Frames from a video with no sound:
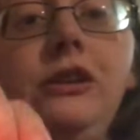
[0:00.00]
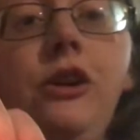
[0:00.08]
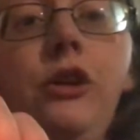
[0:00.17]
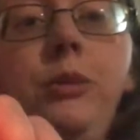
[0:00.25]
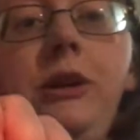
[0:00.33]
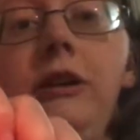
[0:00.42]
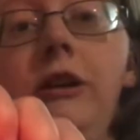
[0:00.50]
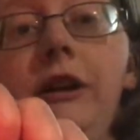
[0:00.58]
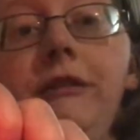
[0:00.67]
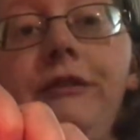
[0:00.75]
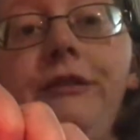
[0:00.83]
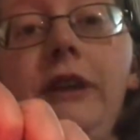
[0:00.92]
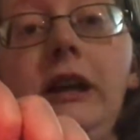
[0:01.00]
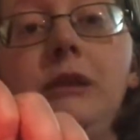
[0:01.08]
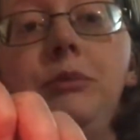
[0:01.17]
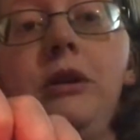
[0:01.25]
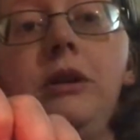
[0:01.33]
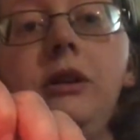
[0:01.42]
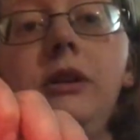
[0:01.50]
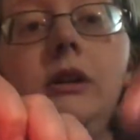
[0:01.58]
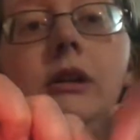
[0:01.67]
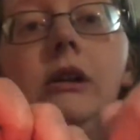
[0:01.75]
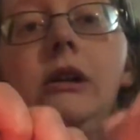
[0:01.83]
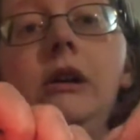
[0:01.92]
Zobie on Facebook,
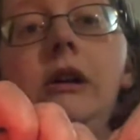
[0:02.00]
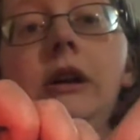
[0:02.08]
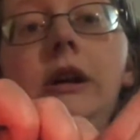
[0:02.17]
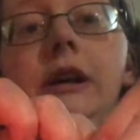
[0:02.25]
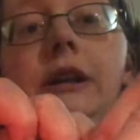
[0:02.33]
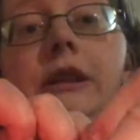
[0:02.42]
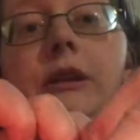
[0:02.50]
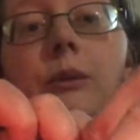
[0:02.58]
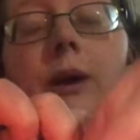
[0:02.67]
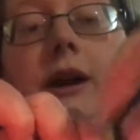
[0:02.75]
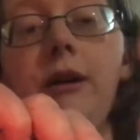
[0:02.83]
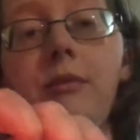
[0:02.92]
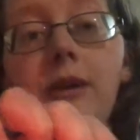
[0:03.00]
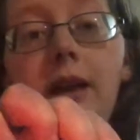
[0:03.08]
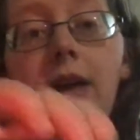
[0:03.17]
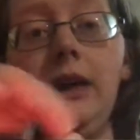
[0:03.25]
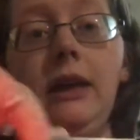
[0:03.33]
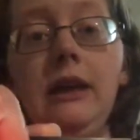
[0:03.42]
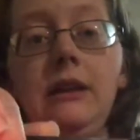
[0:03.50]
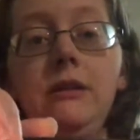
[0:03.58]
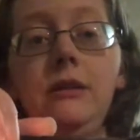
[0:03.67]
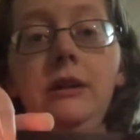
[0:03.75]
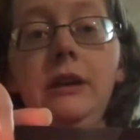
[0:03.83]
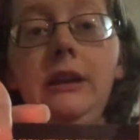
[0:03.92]
on the web, and
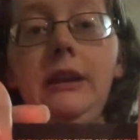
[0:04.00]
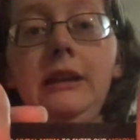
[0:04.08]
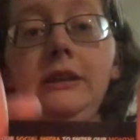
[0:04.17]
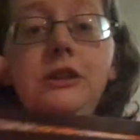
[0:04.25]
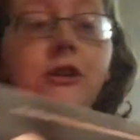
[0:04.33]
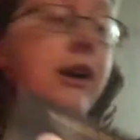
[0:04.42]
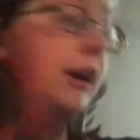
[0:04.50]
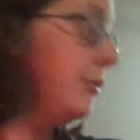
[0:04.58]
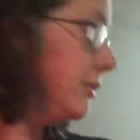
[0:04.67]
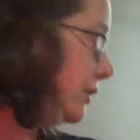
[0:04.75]
on Instagram.